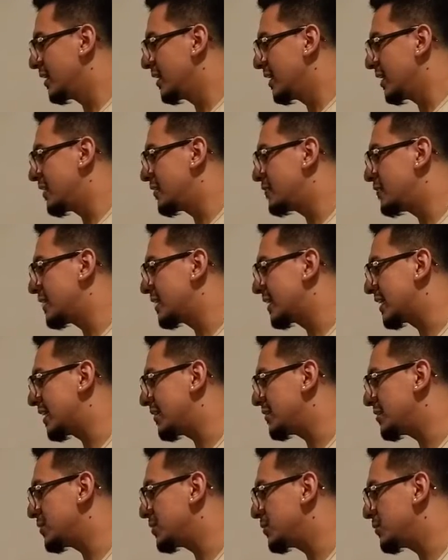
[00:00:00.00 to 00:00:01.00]
If it
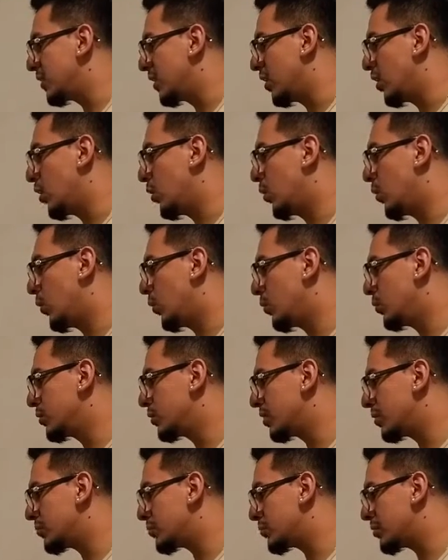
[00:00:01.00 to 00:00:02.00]
gives you a whole
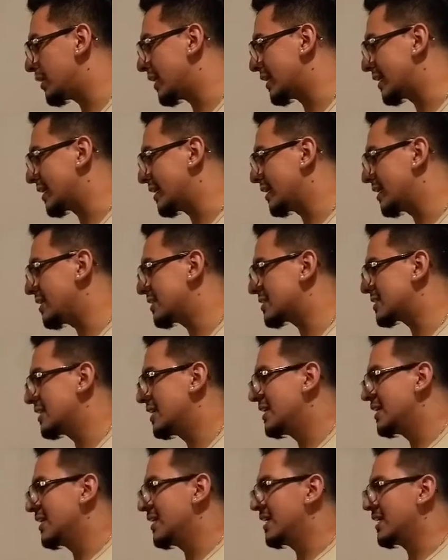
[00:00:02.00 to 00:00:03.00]
number like this,
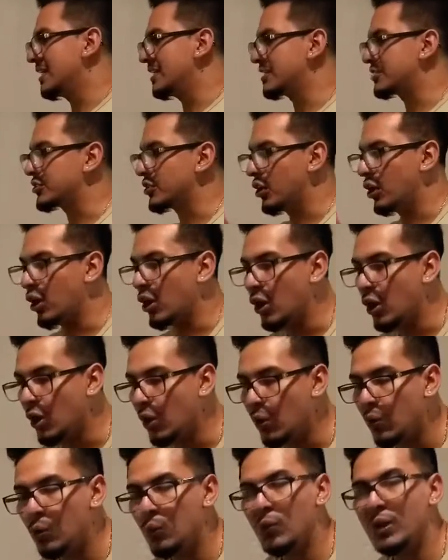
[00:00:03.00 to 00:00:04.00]
it's
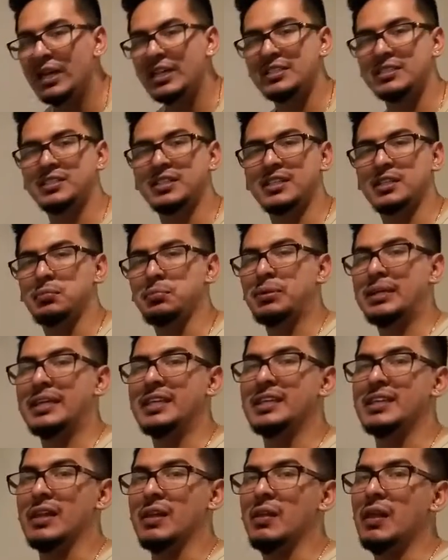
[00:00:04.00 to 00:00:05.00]
always going to be
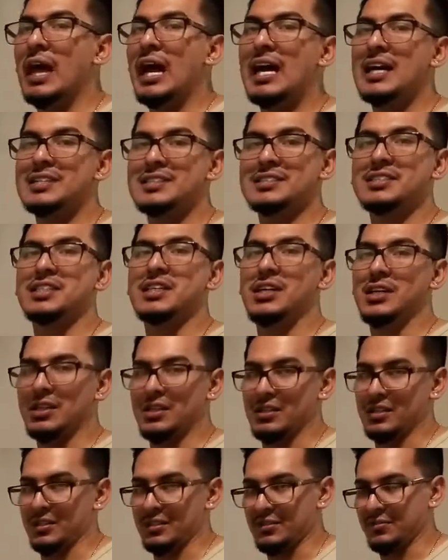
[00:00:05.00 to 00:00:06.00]
the last
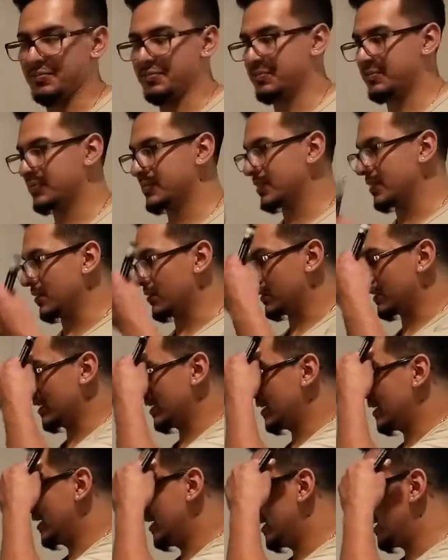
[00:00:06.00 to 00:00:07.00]
color,
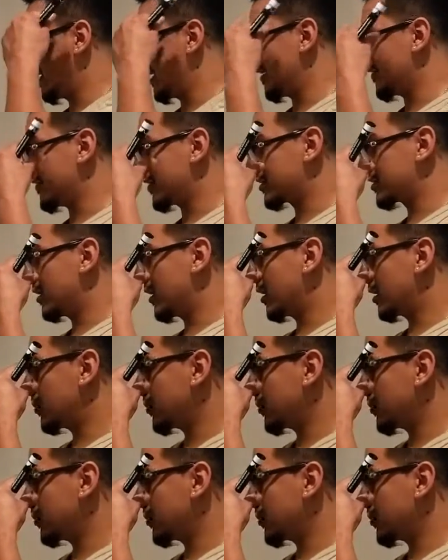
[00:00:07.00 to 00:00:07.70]
okay? If you're talking